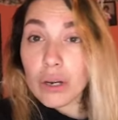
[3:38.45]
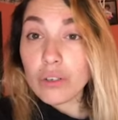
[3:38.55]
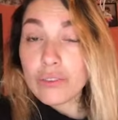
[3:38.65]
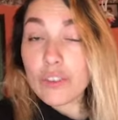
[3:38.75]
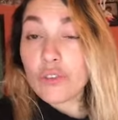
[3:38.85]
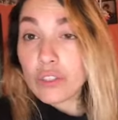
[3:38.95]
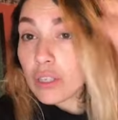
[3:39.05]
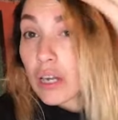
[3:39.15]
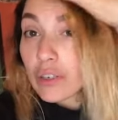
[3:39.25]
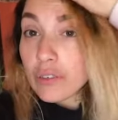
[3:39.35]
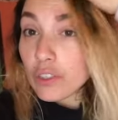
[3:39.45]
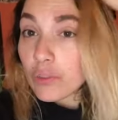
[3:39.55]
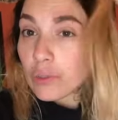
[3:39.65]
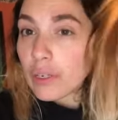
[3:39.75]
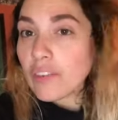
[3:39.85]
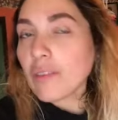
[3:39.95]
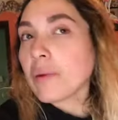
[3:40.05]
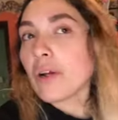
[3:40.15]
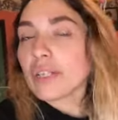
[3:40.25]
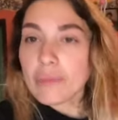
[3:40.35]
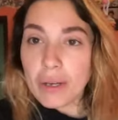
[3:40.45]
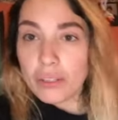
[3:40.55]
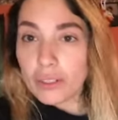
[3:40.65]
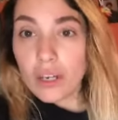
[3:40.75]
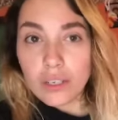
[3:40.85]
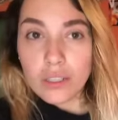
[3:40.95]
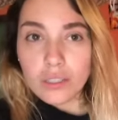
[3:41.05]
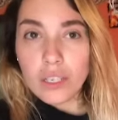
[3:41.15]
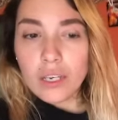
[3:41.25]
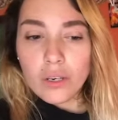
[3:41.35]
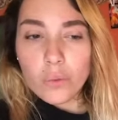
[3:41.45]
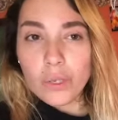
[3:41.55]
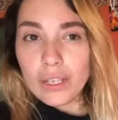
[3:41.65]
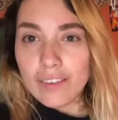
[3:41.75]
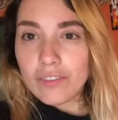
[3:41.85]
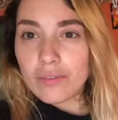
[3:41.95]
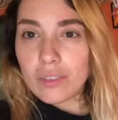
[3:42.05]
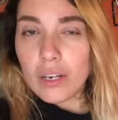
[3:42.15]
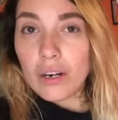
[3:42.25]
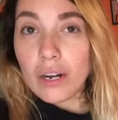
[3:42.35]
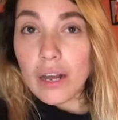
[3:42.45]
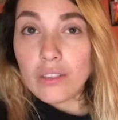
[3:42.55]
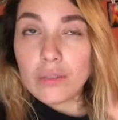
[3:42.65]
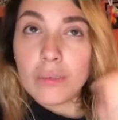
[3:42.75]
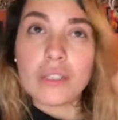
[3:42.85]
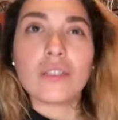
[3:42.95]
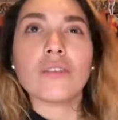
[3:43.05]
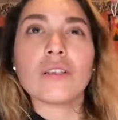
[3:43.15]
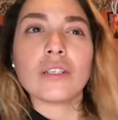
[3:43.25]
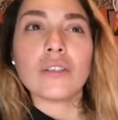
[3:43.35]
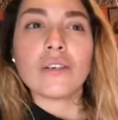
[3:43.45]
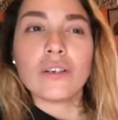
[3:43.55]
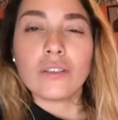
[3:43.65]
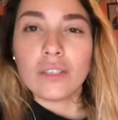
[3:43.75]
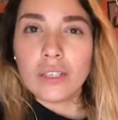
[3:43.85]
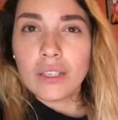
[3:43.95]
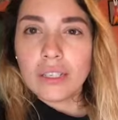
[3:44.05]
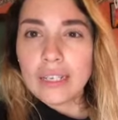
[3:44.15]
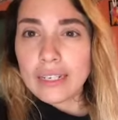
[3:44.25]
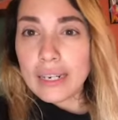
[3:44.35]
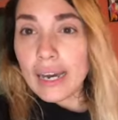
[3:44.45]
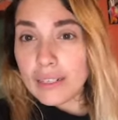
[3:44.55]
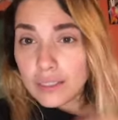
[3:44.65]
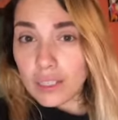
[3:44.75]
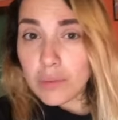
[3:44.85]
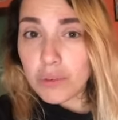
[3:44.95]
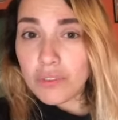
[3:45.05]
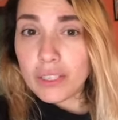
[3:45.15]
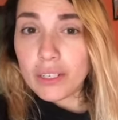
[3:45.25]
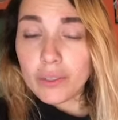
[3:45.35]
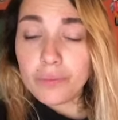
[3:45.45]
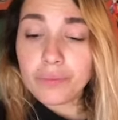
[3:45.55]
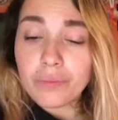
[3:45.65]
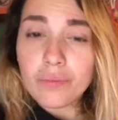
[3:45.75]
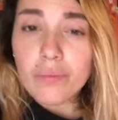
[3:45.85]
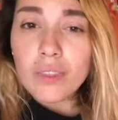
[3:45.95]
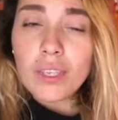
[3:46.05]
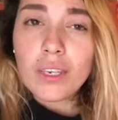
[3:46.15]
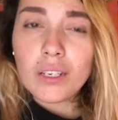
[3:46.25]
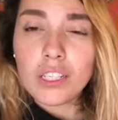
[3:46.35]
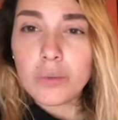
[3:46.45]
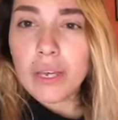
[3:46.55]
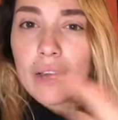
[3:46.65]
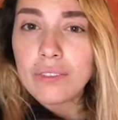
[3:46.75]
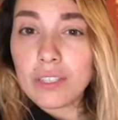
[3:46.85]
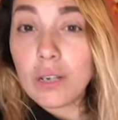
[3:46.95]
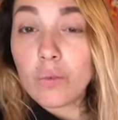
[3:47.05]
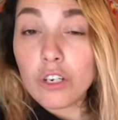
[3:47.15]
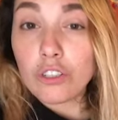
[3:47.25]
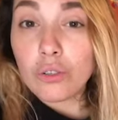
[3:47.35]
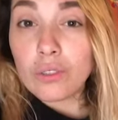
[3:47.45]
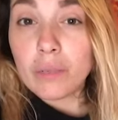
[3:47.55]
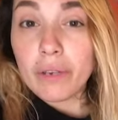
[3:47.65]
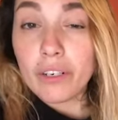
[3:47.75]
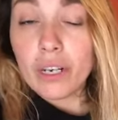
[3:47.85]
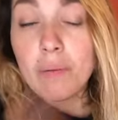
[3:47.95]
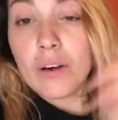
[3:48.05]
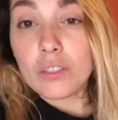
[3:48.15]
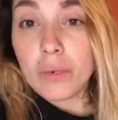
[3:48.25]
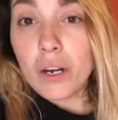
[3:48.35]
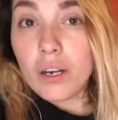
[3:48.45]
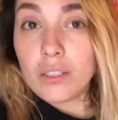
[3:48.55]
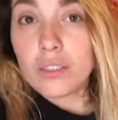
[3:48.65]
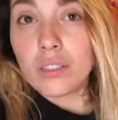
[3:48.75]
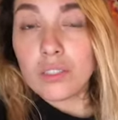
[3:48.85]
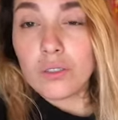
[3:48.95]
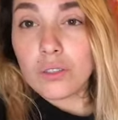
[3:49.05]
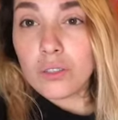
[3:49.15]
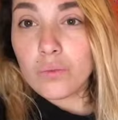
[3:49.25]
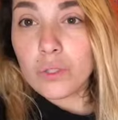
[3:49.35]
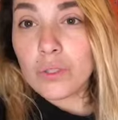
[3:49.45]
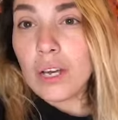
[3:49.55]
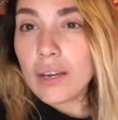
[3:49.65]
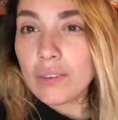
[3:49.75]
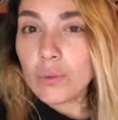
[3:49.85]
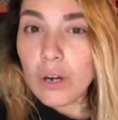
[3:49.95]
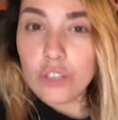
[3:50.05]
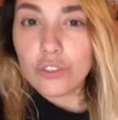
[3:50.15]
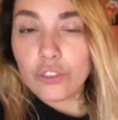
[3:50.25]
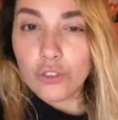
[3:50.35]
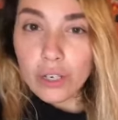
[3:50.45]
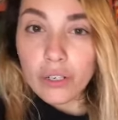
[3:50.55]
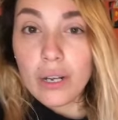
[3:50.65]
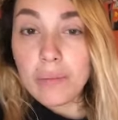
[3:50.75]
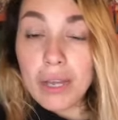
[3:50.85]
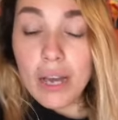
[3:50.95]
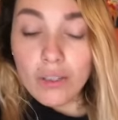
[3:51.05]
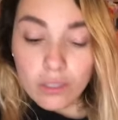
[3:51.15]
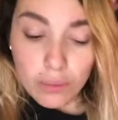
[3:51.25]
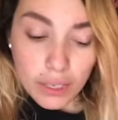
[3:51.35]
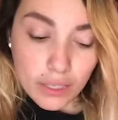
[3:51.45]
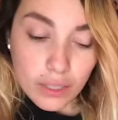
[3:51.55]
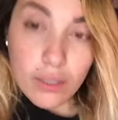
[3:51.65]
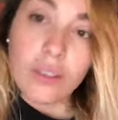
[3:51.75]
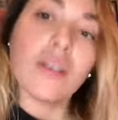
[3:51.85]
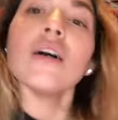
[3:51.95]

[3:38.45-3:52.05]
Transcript: I don't even know if our power came back or not, because we left our house in Mexico like around 9 to come over here. Because we have to come wash clothes at my grandma's or my aunt's because we don't have a washer or dryer at my house in Mexico.